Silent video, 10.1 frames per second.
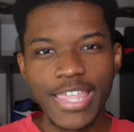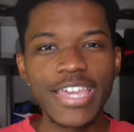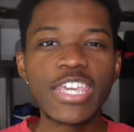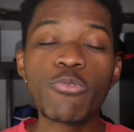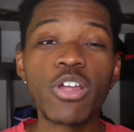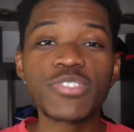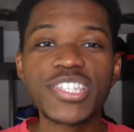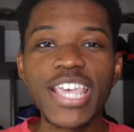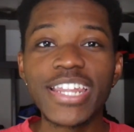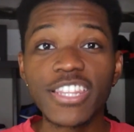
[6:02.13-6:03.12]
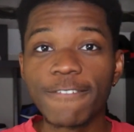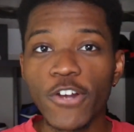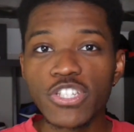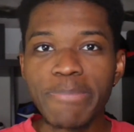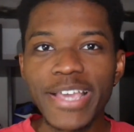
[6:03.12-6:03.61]
And then he went on to say that the
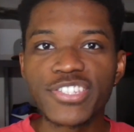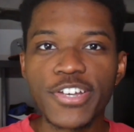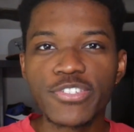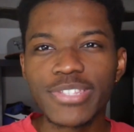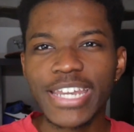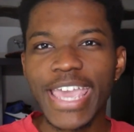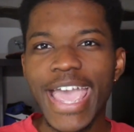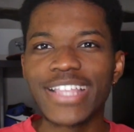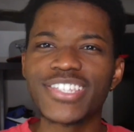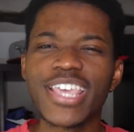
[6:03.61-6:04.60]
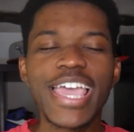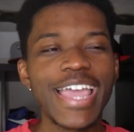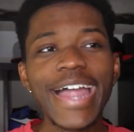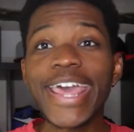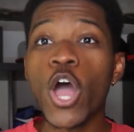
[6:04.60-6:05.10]
first back surgery that he had just
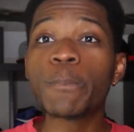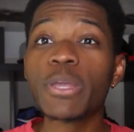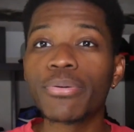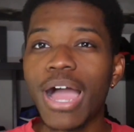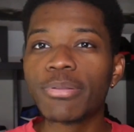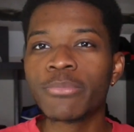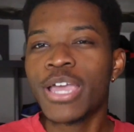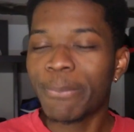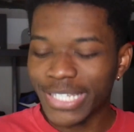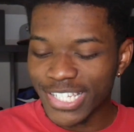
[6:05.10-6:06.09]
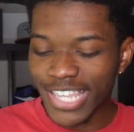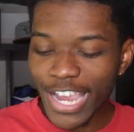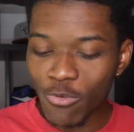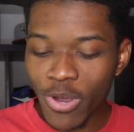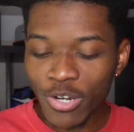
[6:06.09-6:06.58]
kind of helped the problem, but the
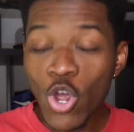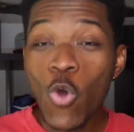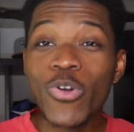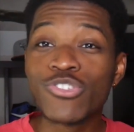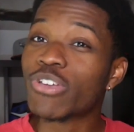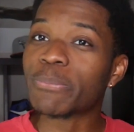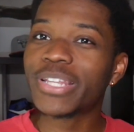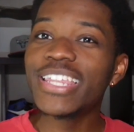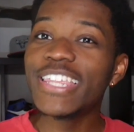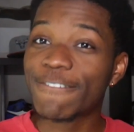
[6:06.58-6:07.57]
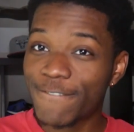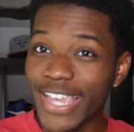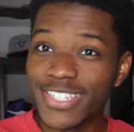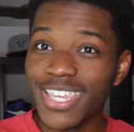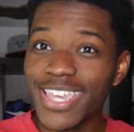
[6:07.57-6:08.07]
second one was to completely
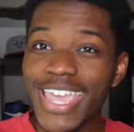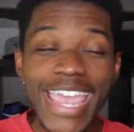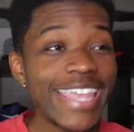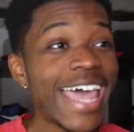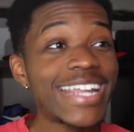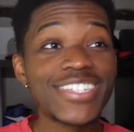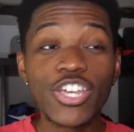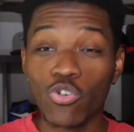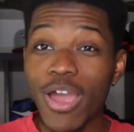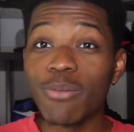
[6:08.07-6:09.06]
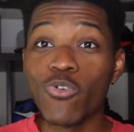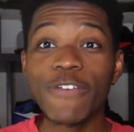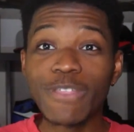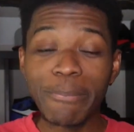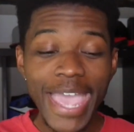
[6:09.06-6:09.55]
fix it. And that is incredible.
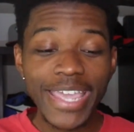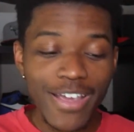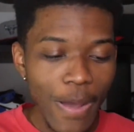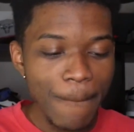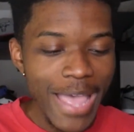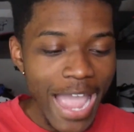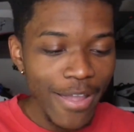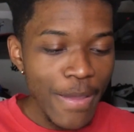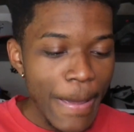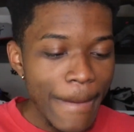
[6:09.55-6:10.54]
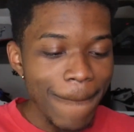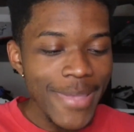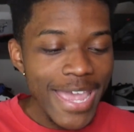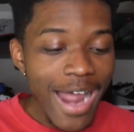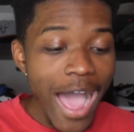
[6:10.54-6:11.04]
If the man could come back
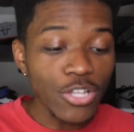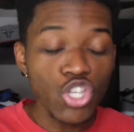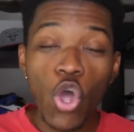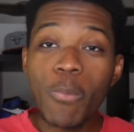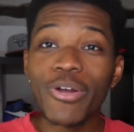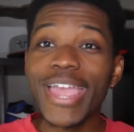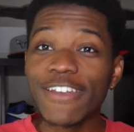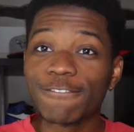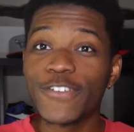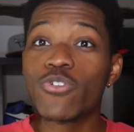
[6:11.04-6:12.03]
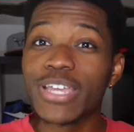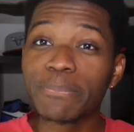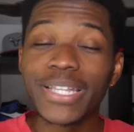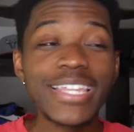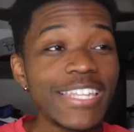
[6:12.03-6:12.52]
mid October and feel
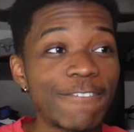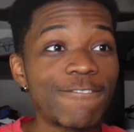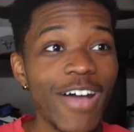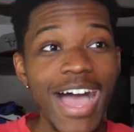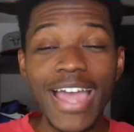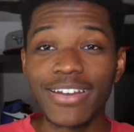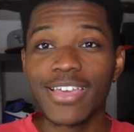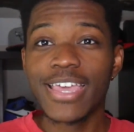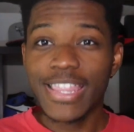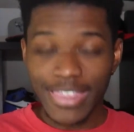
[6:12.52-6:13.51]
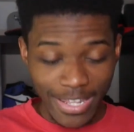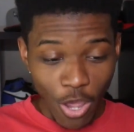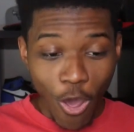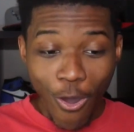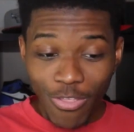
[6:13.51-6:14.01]
completely fine, then
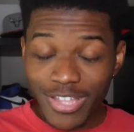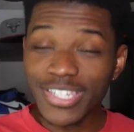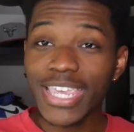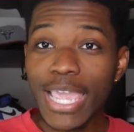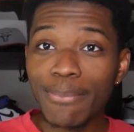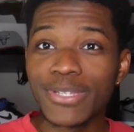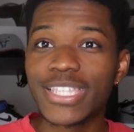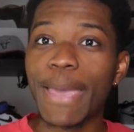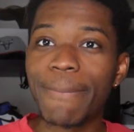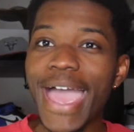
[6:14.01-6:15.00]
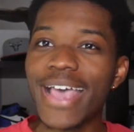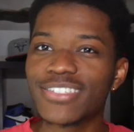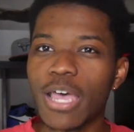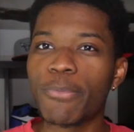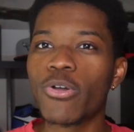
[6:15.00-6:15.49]
all the teams that
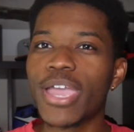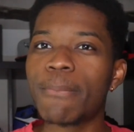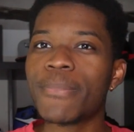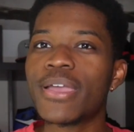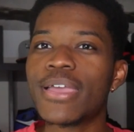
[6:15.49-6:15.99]
passed up on him